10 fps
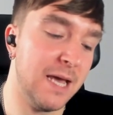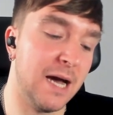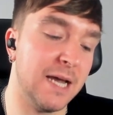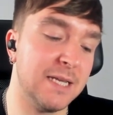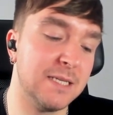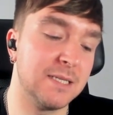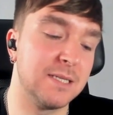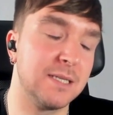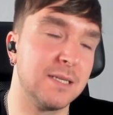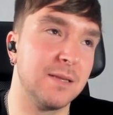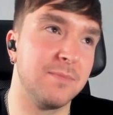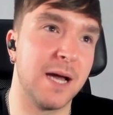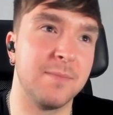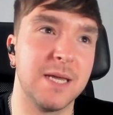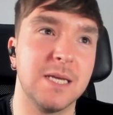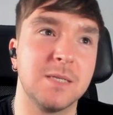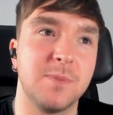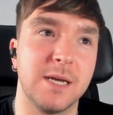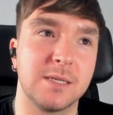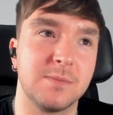I did my my ears
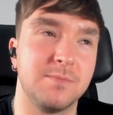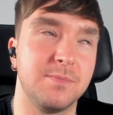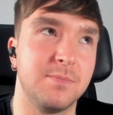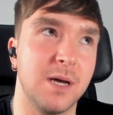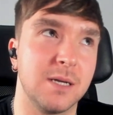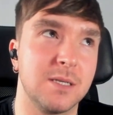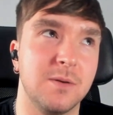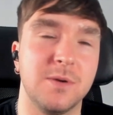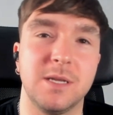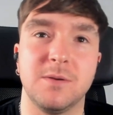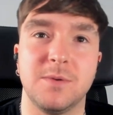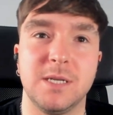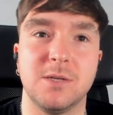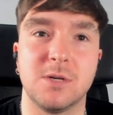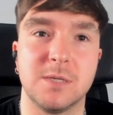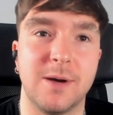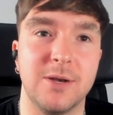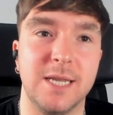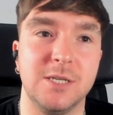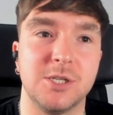picked perked up when you when you talked
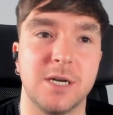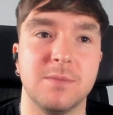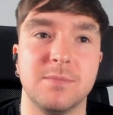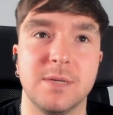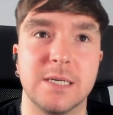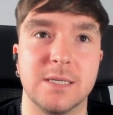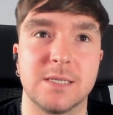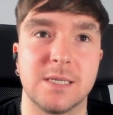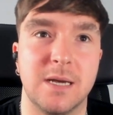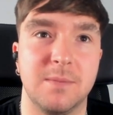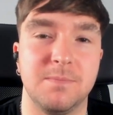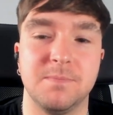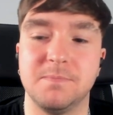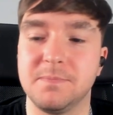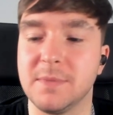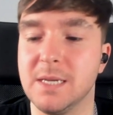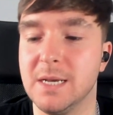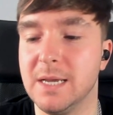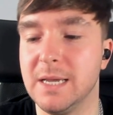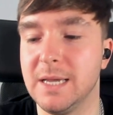about Nietzsche because um,
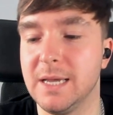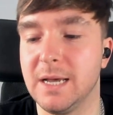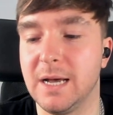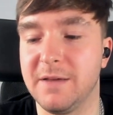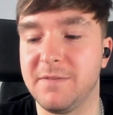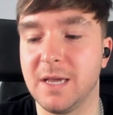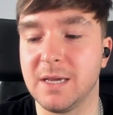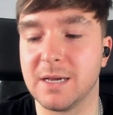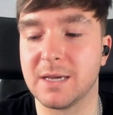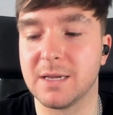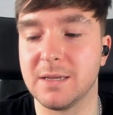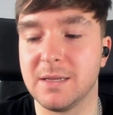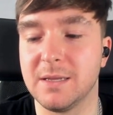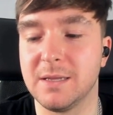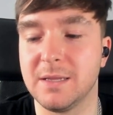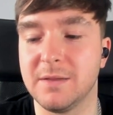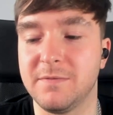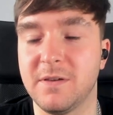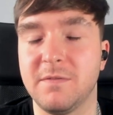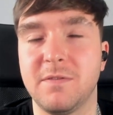I think
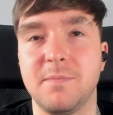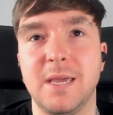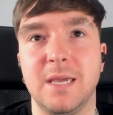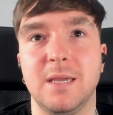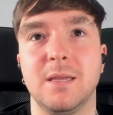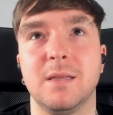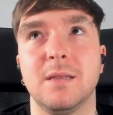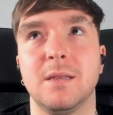for for me,